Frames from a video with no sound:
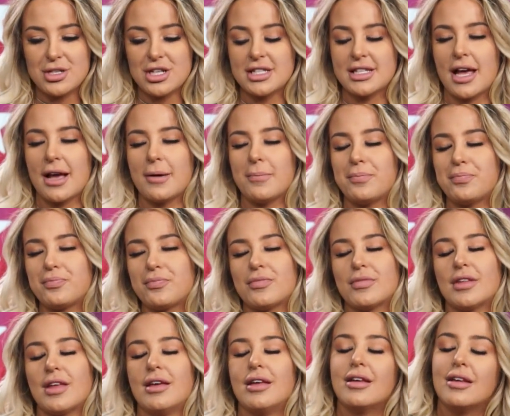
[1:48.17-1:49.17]
She's like,
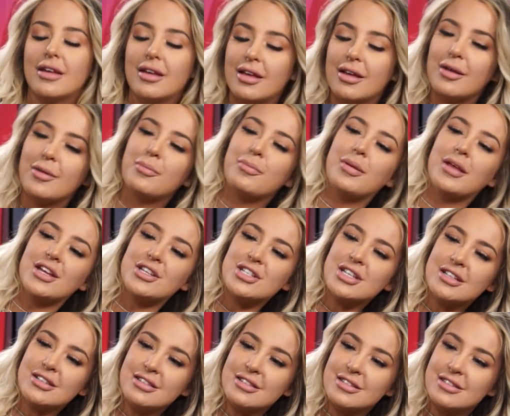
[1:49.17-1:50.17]

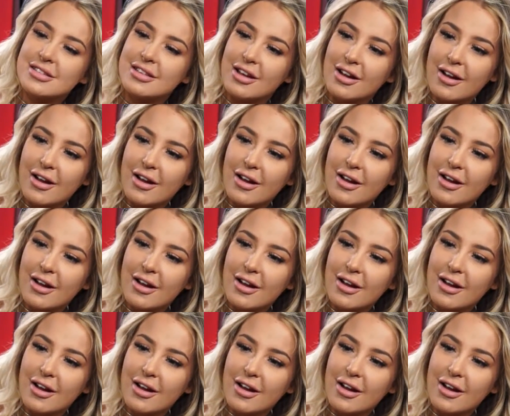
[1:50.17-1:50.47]
pigeons?